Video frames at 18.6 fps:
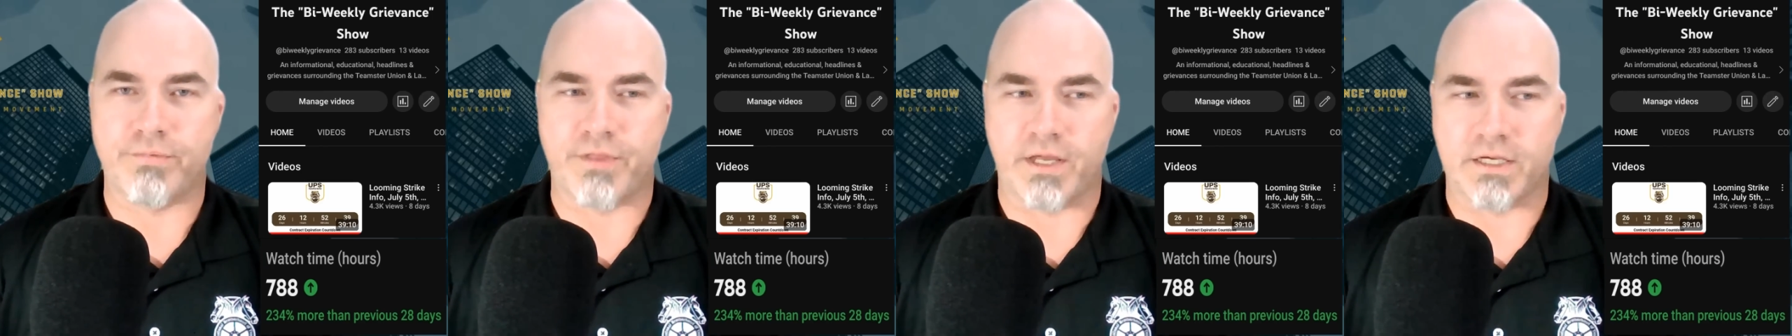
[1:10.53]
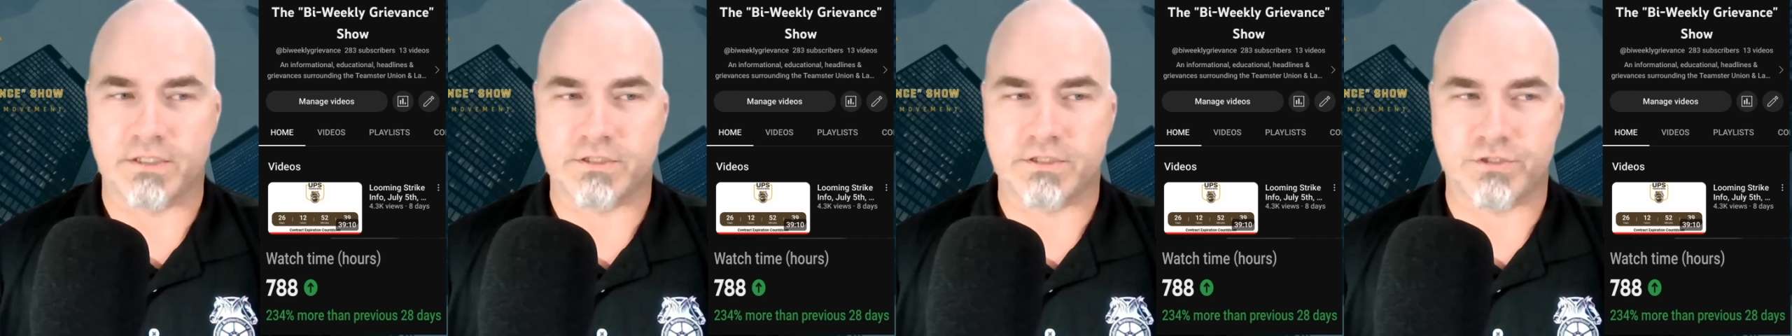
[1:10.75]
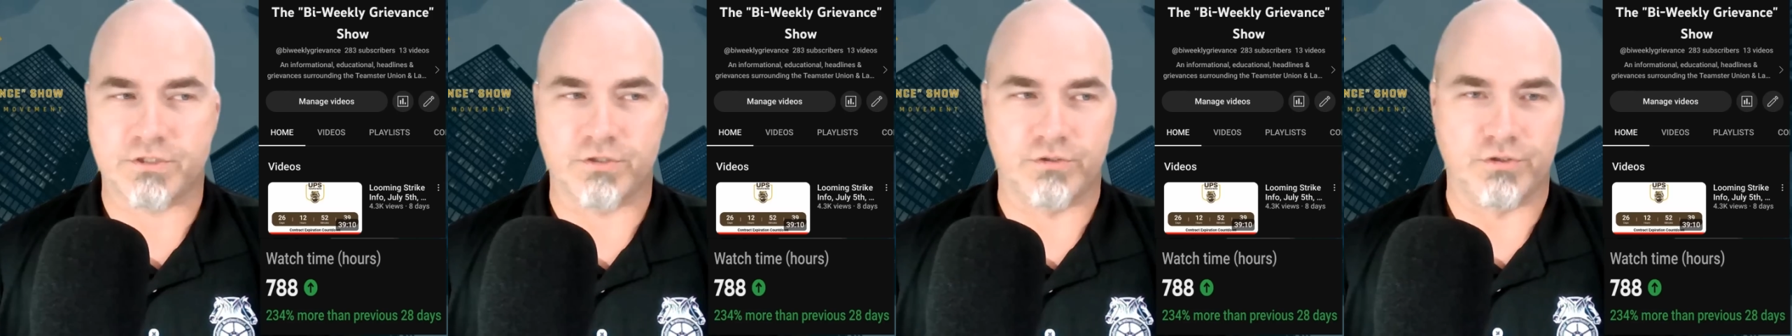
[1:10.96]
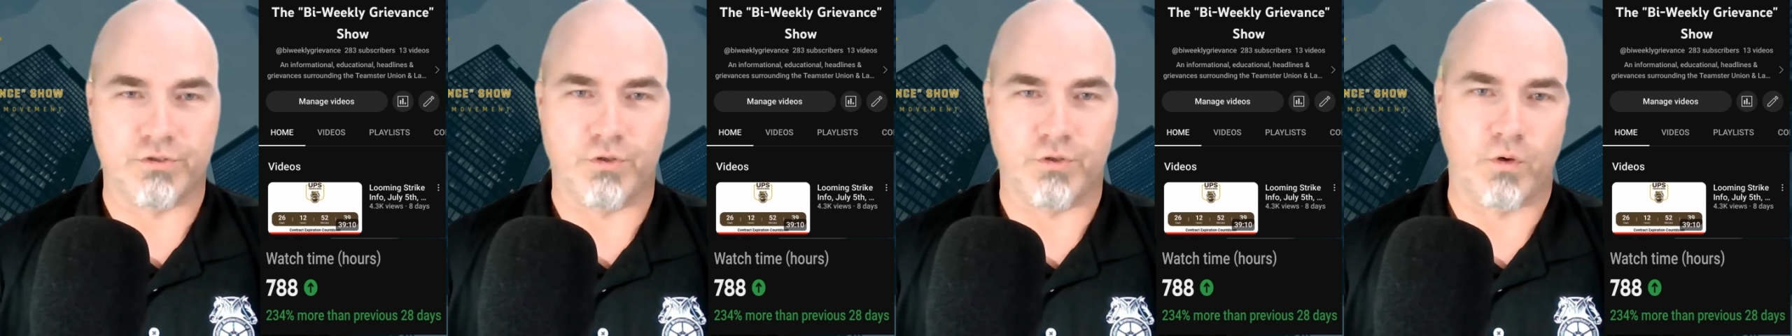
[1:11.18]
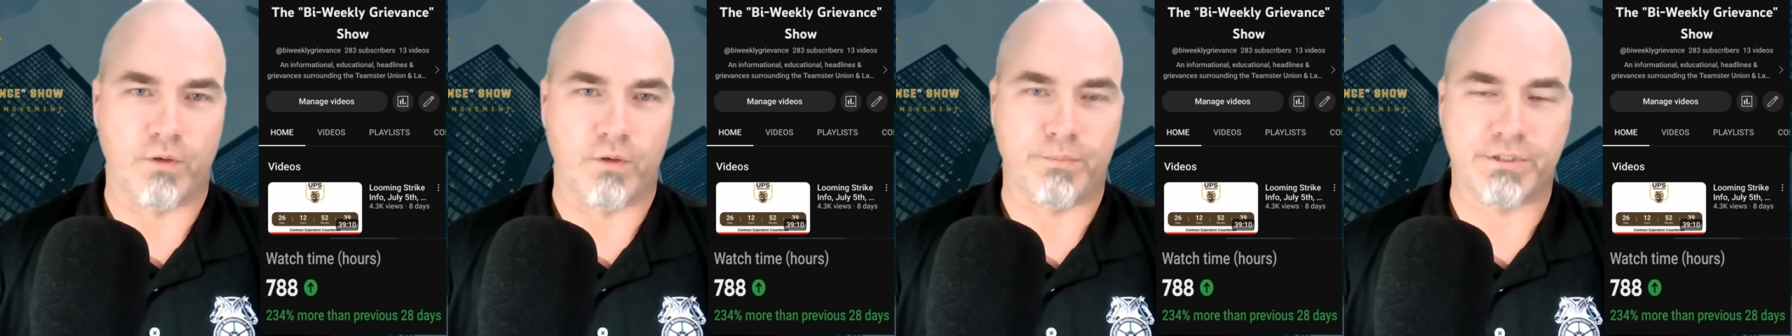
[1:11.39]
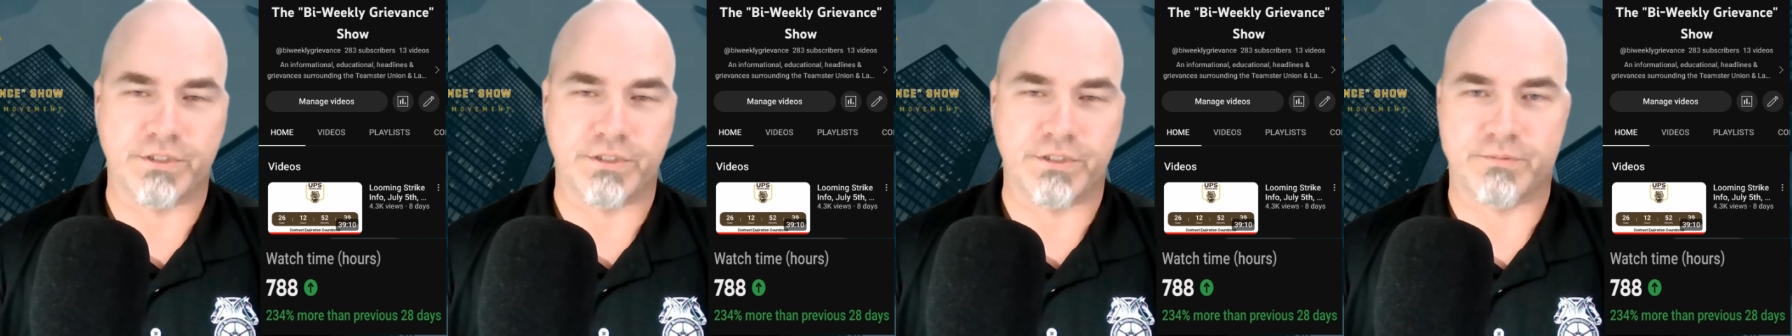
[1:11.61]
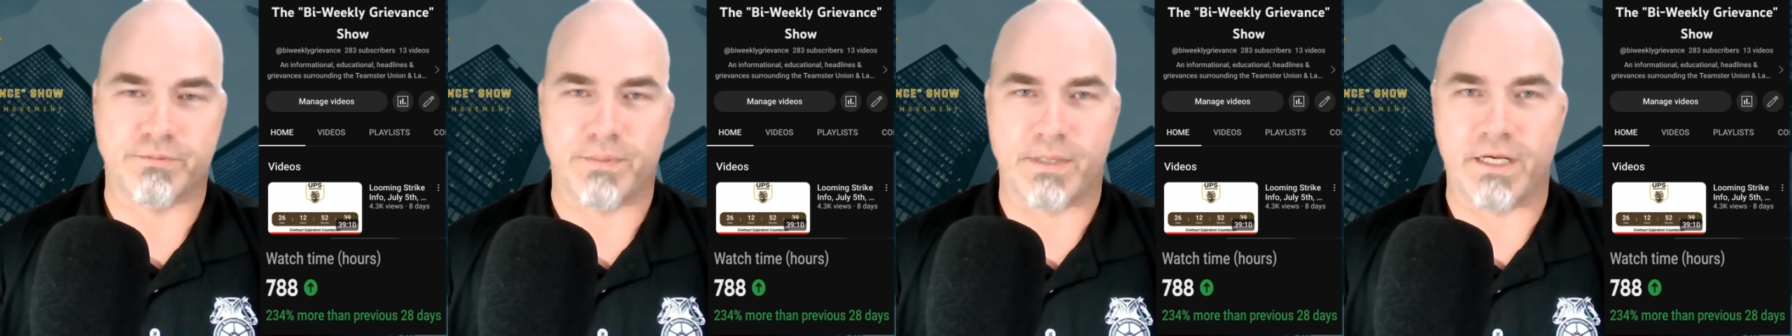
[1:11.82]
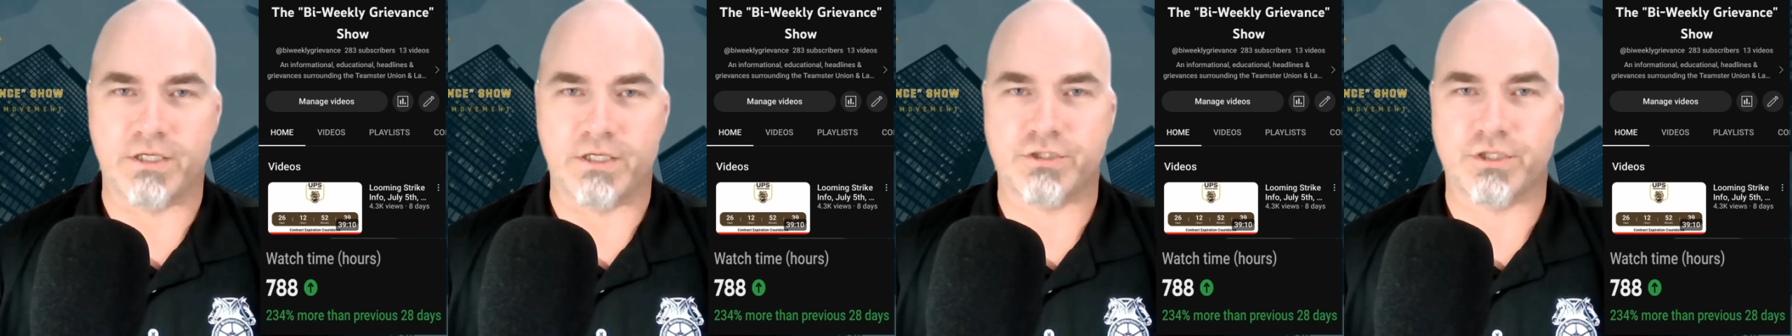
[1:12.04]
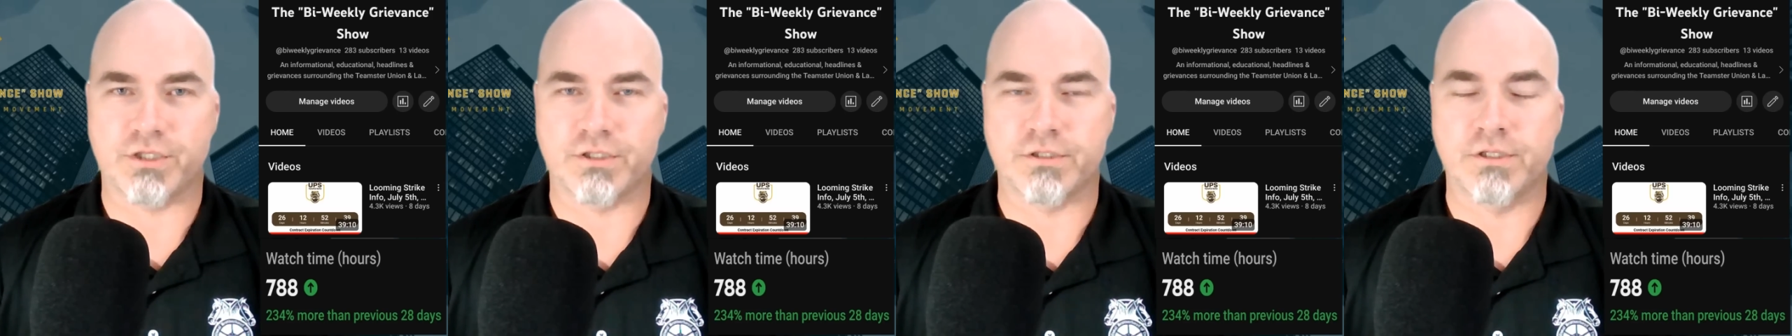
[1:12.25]
thanks to your
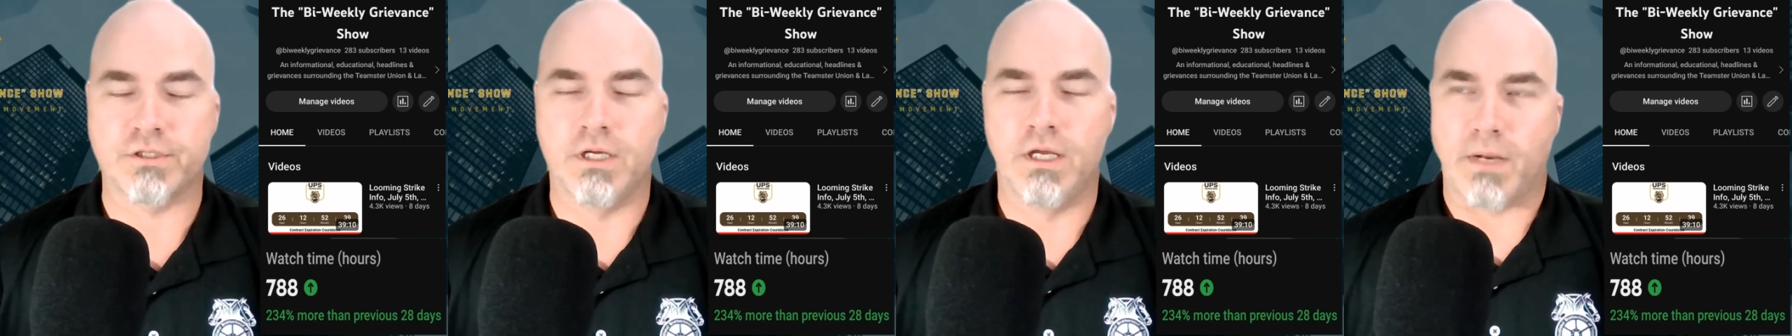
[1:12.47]
participation.